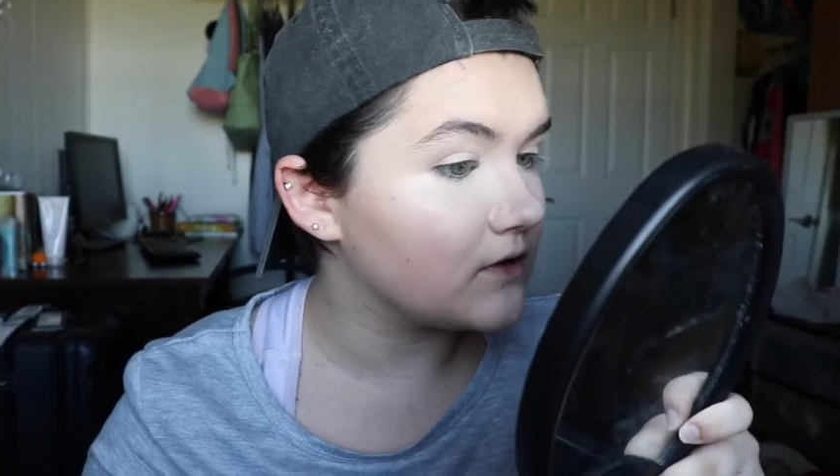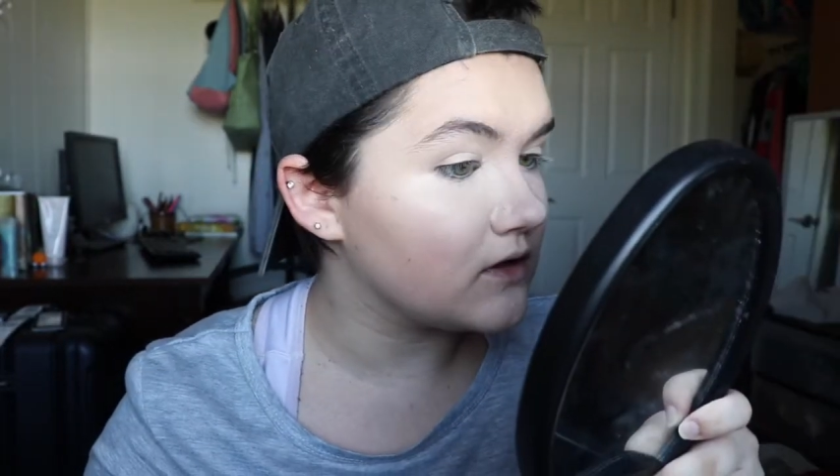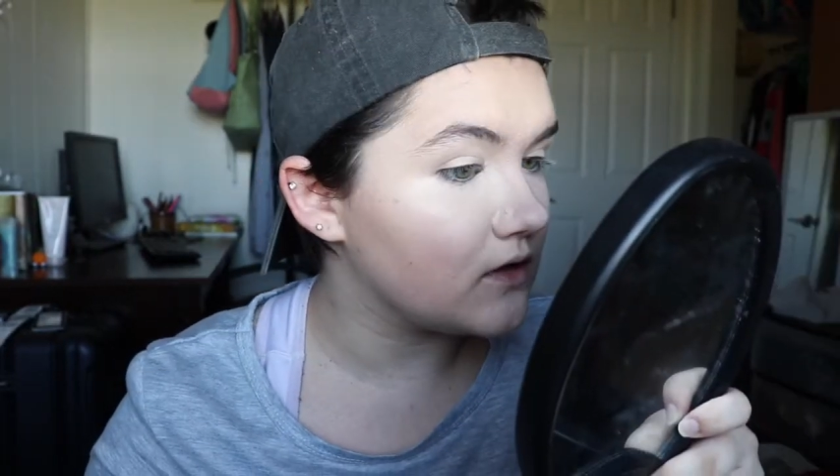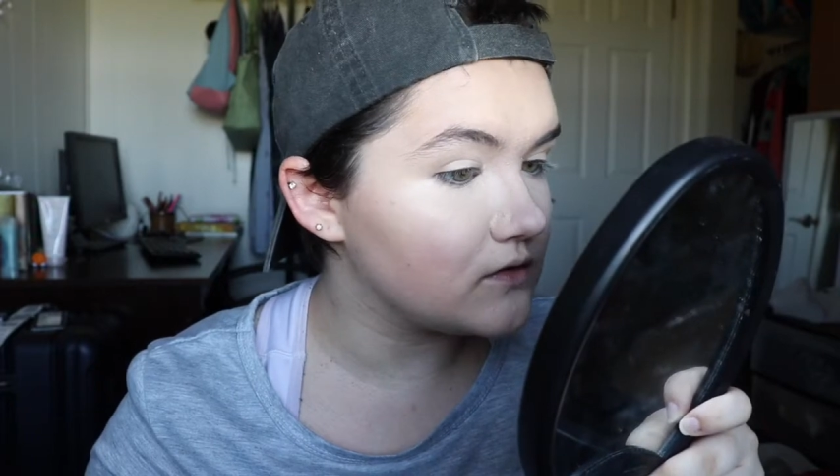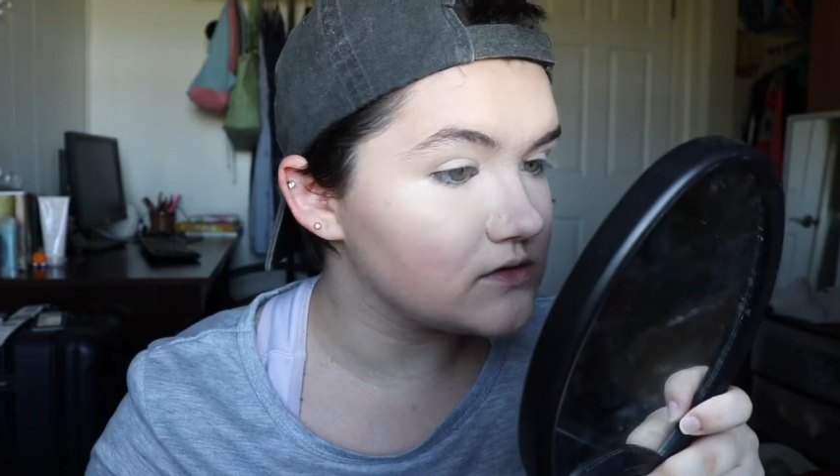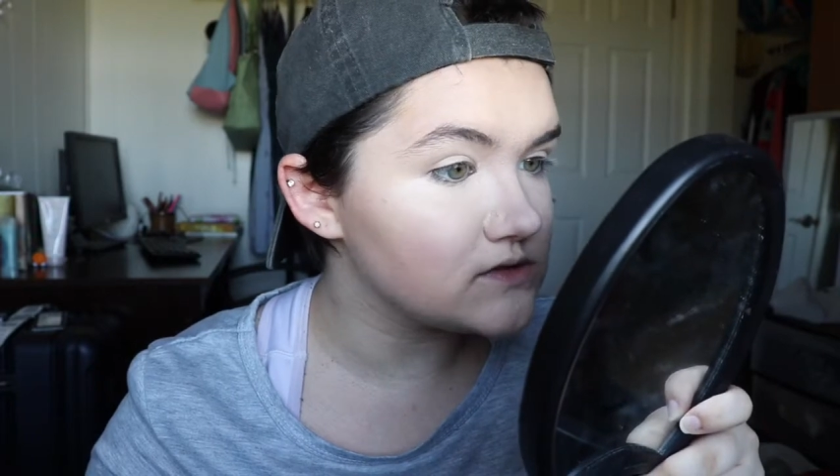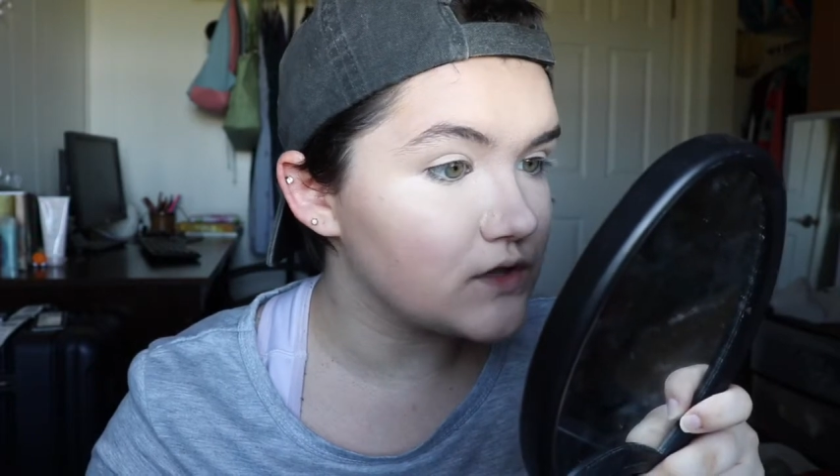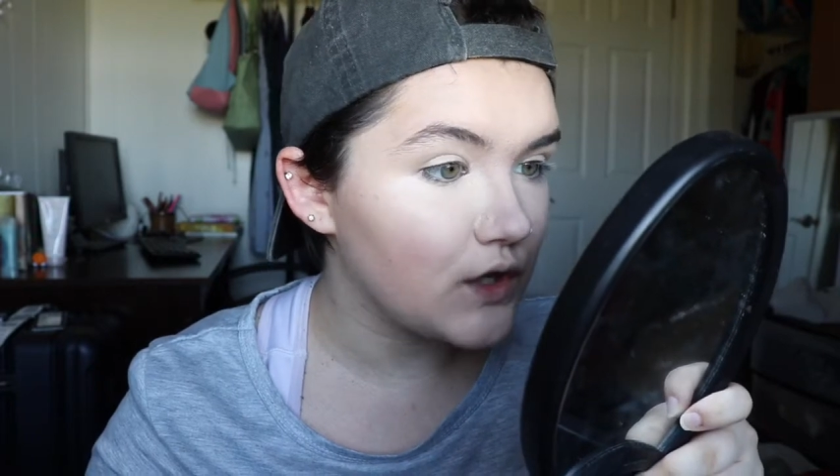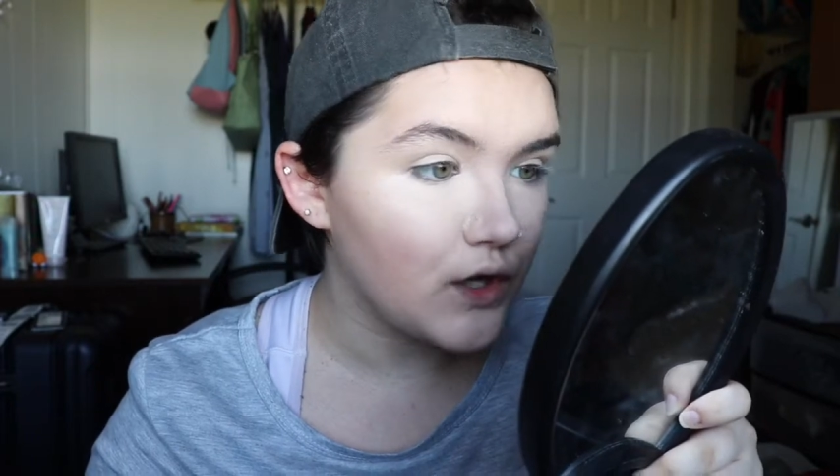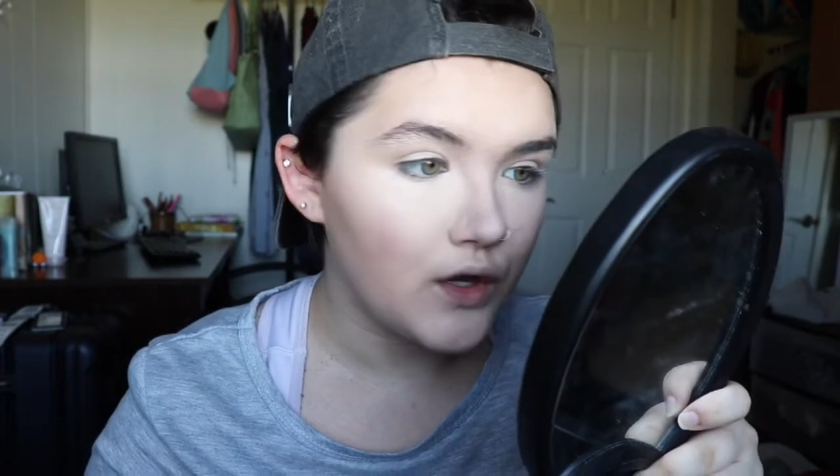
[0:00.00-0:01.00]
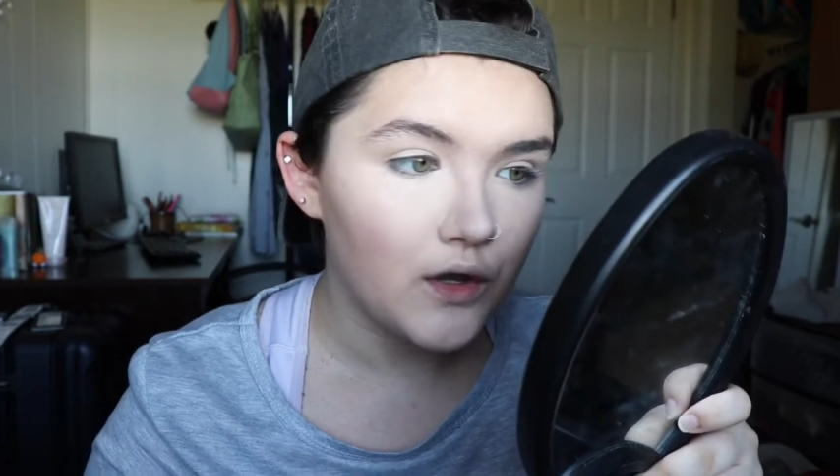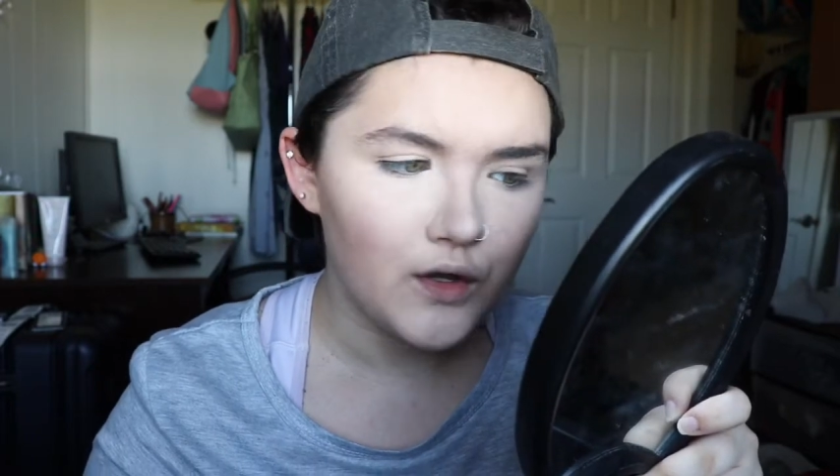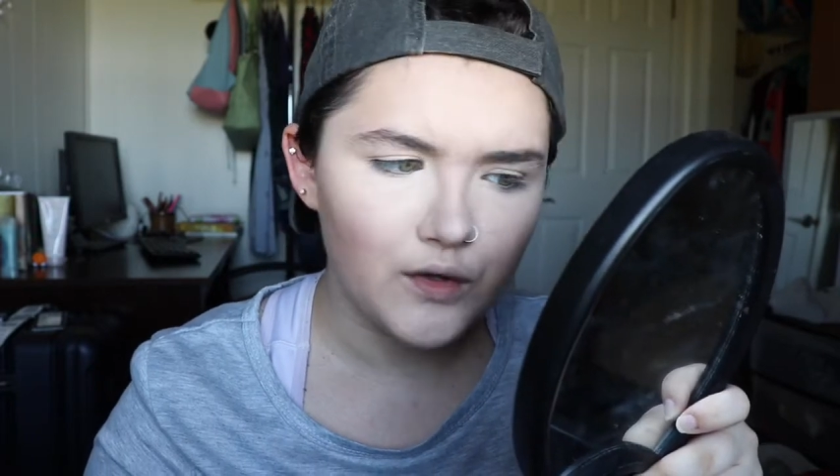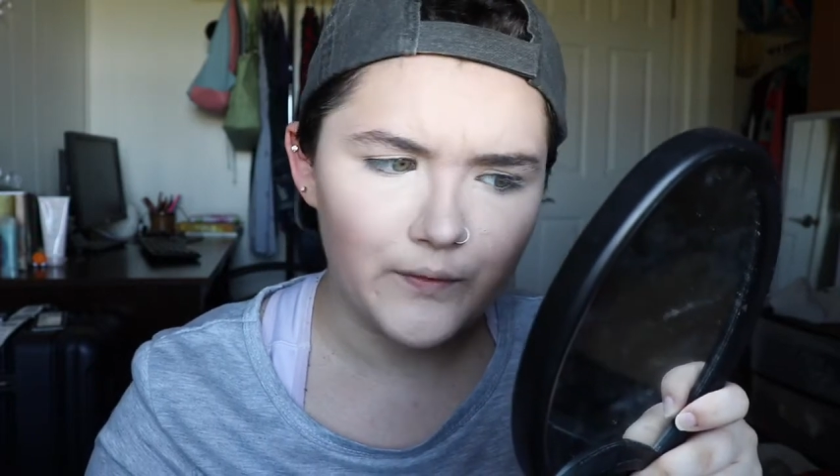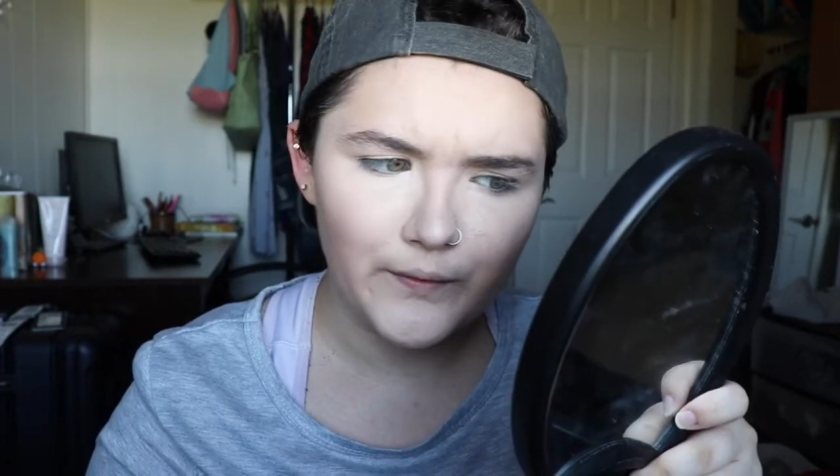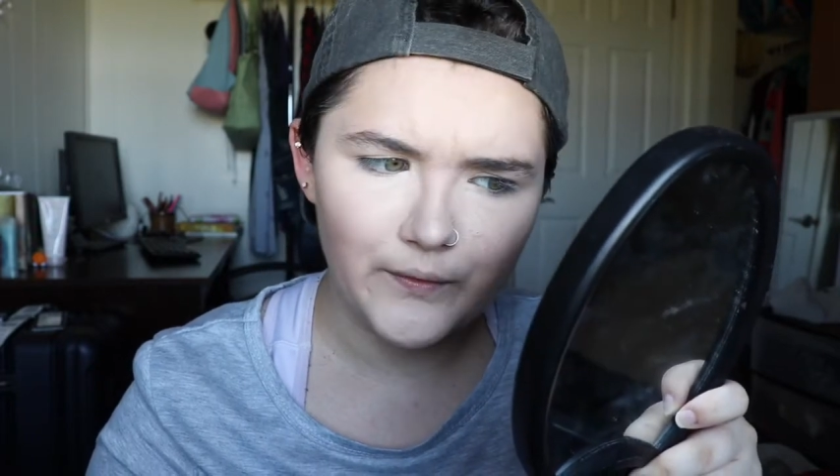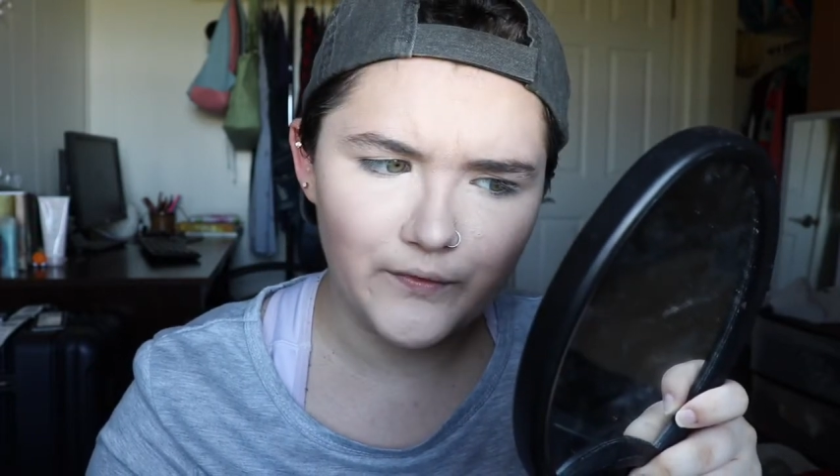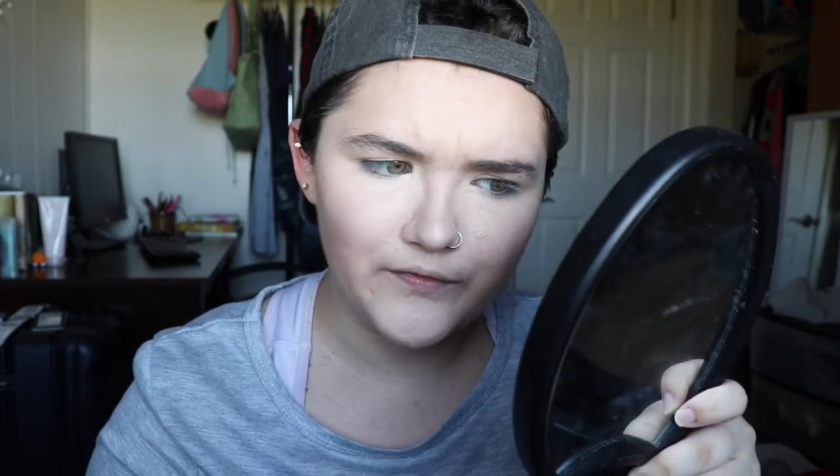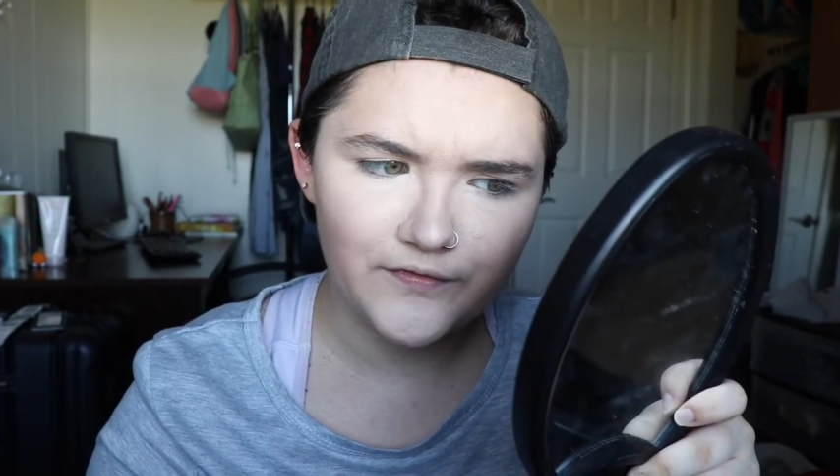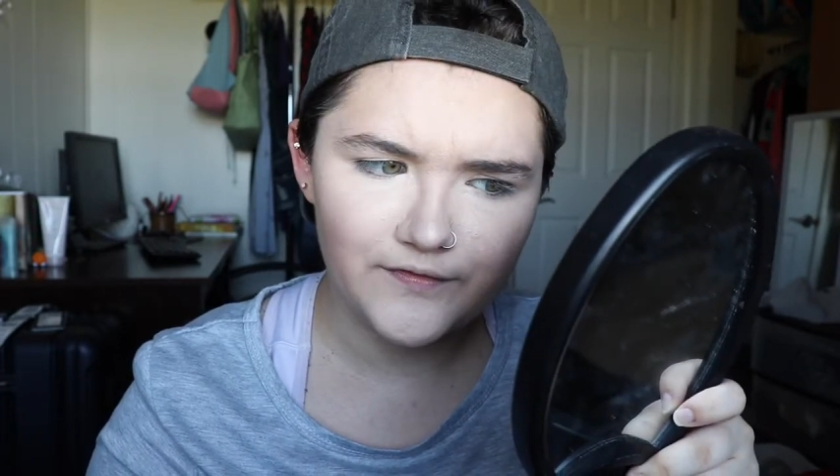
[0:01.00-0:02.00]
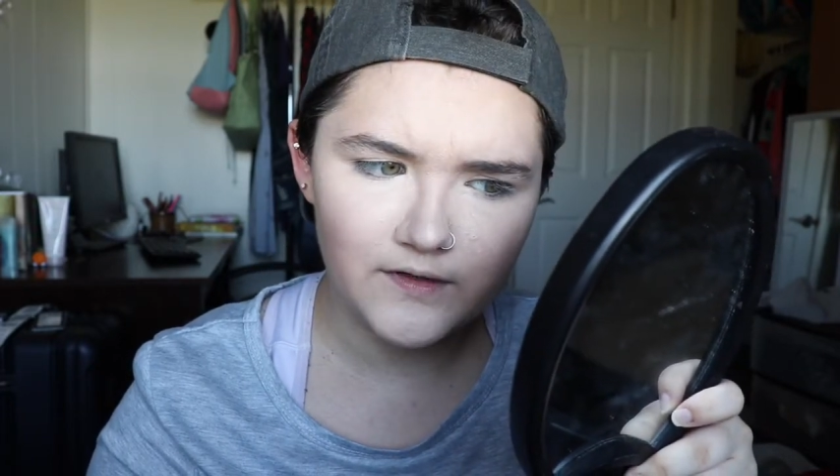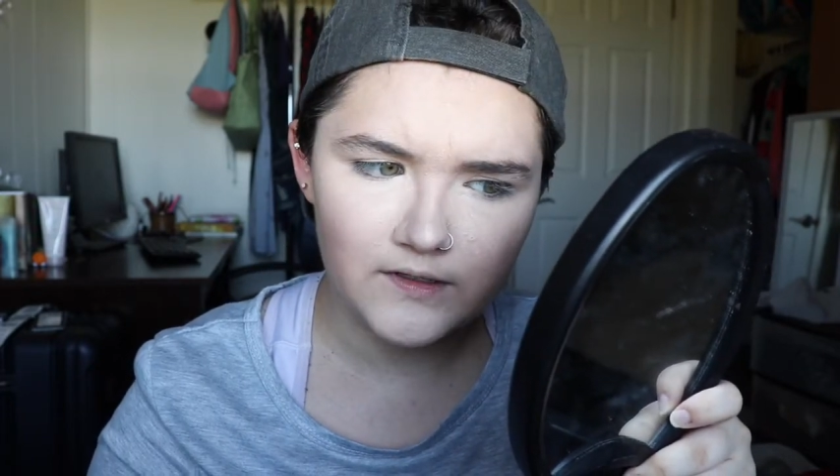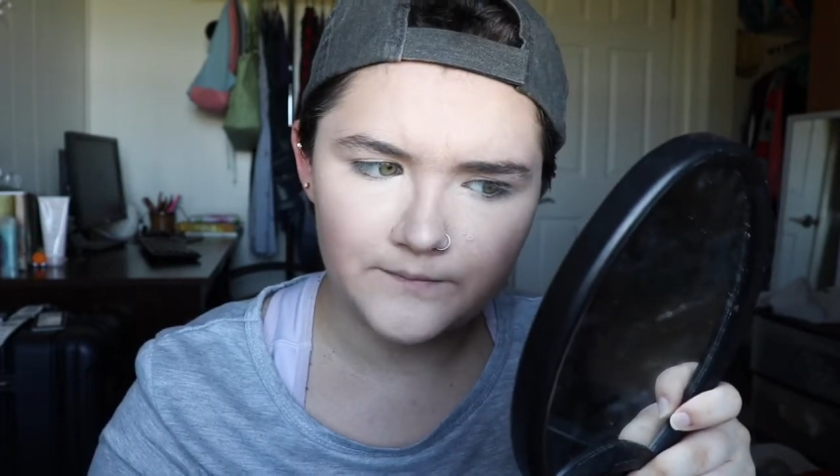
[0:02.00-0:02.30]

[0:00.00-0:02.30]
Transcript: close. Oof.